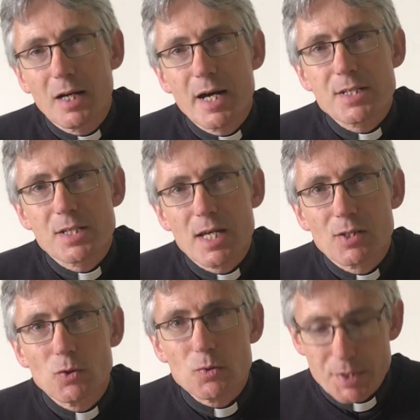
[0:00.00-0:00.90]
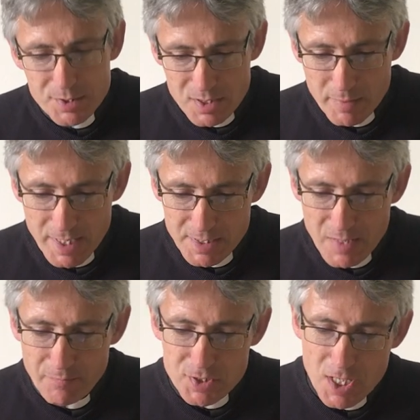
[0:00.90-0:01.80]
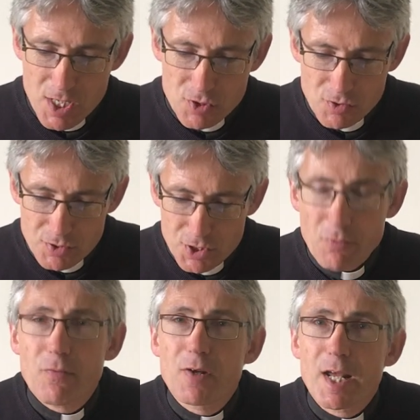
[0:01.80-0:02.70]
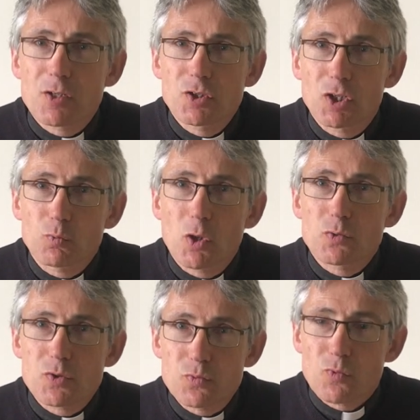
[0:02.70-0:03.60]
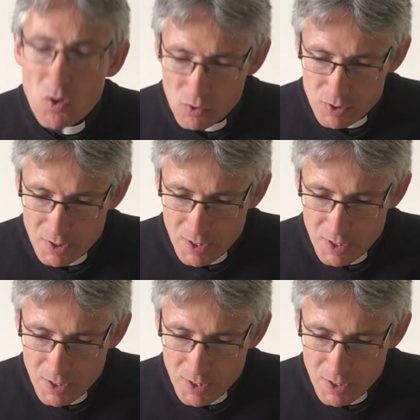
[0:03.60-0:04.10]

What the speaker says: I take all this to be an invitation to reflect on what was wrong